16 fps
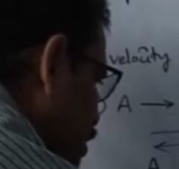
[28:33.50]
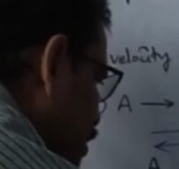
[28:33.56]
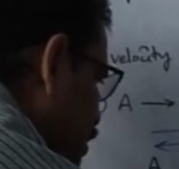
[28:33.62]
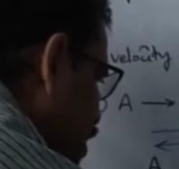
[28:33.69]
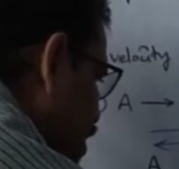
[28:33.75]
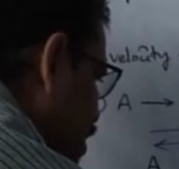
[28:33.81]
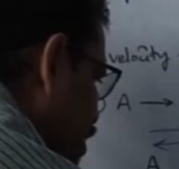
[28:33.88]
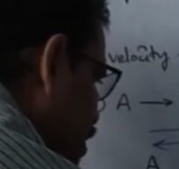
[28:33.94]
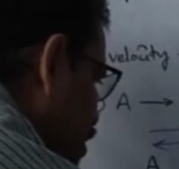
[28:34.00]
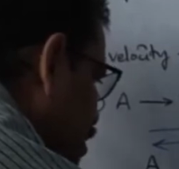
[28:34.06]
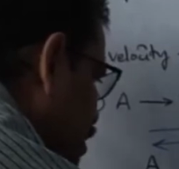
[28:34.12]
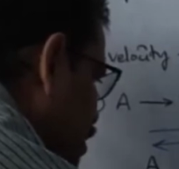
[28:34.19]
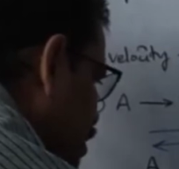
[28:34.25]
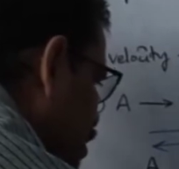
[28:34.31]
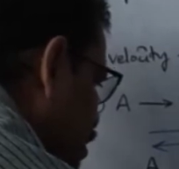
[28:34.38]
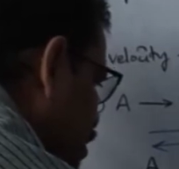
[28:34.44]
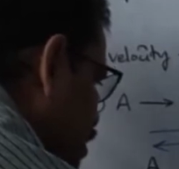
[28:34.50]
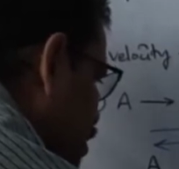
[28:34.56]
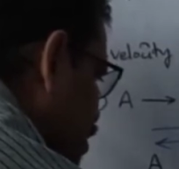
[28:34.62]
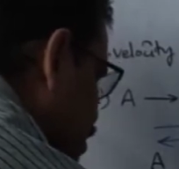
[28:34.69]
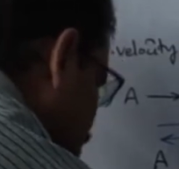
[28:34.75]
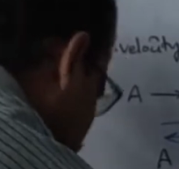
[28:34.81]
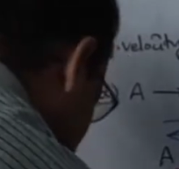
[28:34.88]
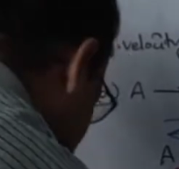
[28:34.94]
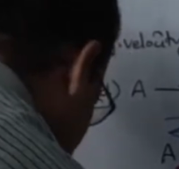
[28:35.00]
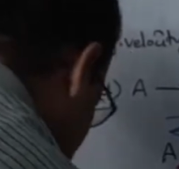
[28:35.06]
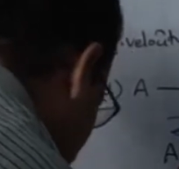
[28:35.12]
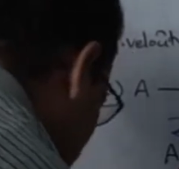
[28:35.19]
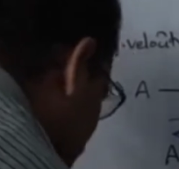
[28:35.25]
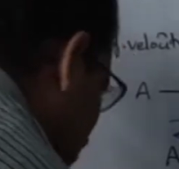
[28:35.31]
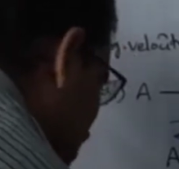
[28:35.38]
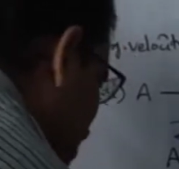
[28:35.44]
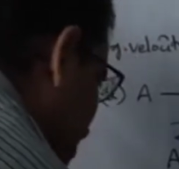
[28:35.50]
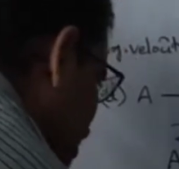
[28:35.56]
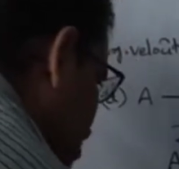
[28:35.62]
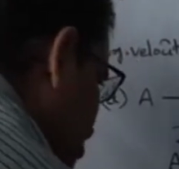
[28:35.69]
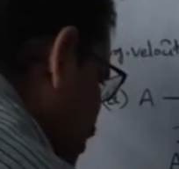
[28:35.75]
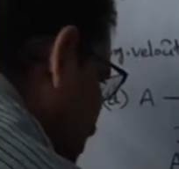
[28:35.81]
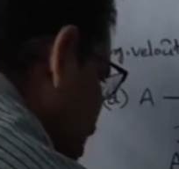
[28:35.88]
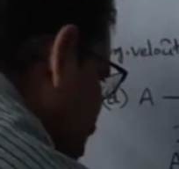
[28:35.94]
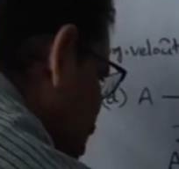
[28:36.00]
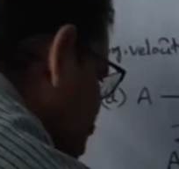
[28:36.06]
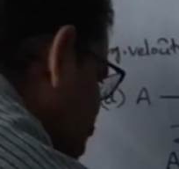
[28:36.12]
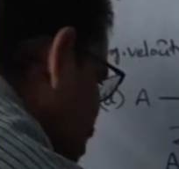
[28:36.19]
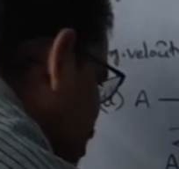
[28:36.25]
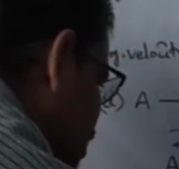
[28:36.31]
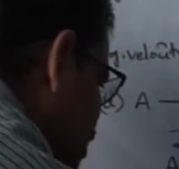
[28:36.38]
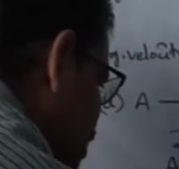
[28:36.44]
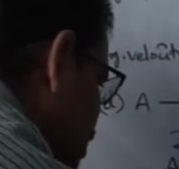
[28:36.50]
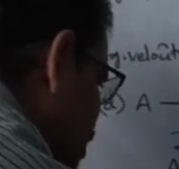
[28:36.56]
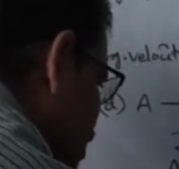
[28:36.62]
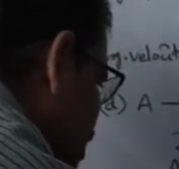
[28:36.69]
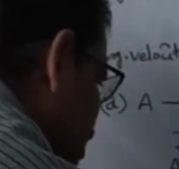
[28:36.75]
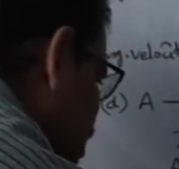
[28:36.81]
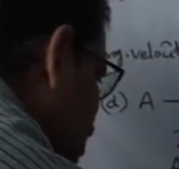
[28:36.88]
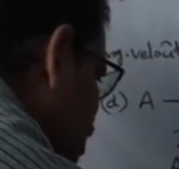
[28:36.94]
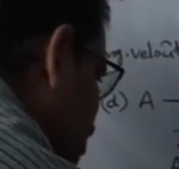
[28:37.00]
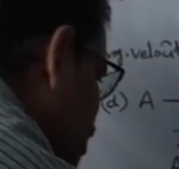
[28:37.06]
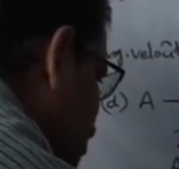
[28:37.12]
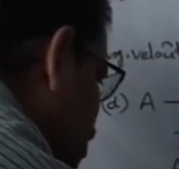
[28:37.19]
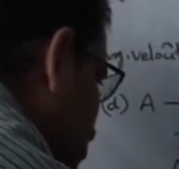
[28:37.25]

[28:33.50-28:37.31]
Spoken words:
Okay. So let me write otherwise. So